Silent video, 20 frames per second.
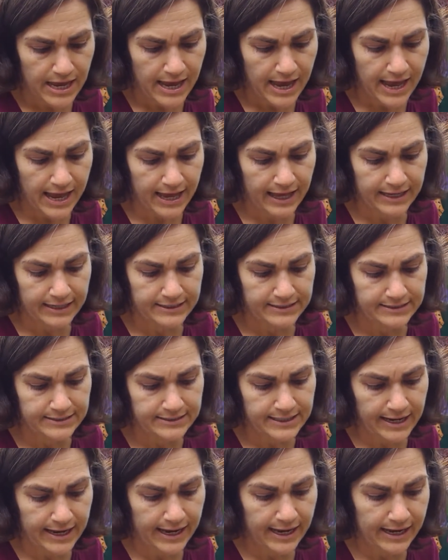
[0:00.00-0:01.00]
as
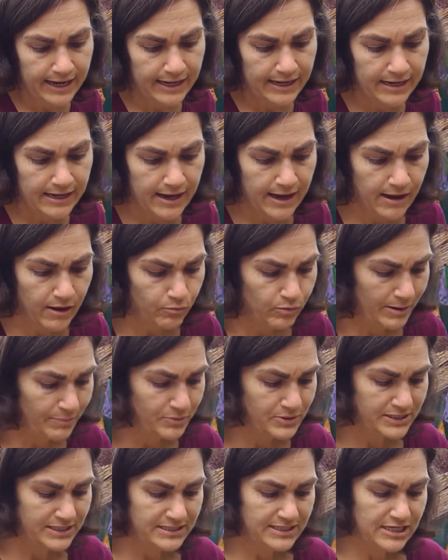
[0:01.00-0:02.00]
a
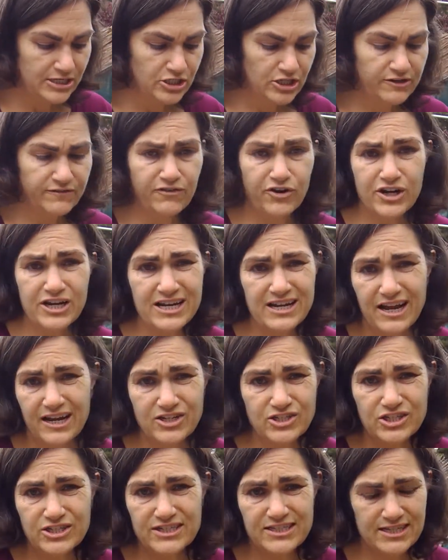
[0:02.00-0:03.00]
representation of our
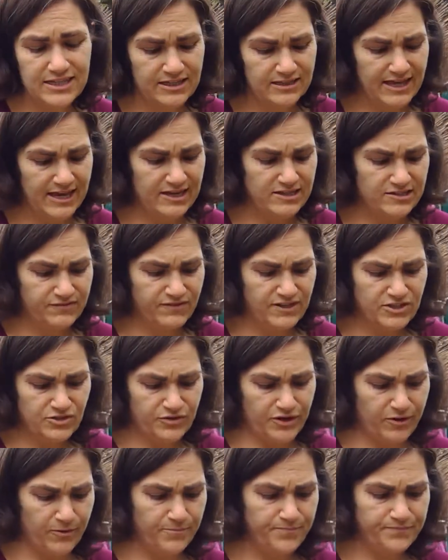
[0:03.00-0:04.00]
connection to the land of
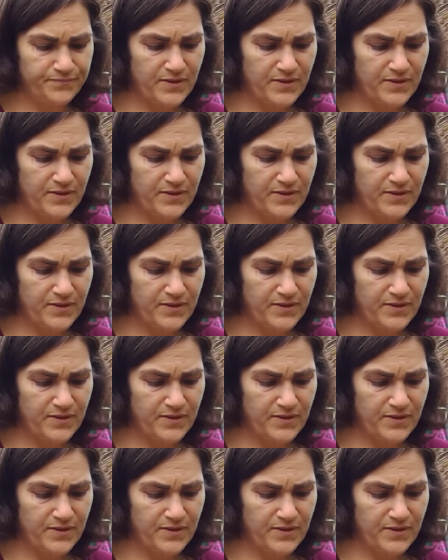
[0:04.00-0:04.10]
Israel.